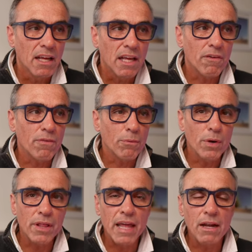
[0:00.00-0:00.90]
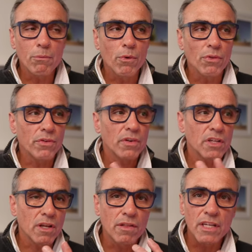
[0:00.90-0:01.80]
If we then want to,
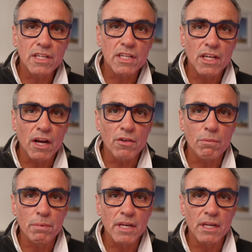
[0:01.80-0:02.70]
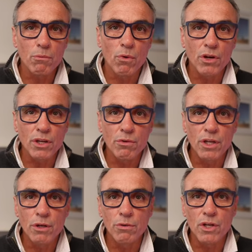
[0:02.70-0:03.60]
so this is going to be what you
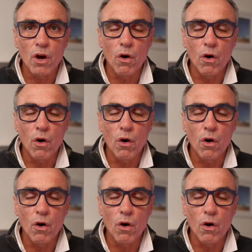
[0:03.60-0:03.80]
use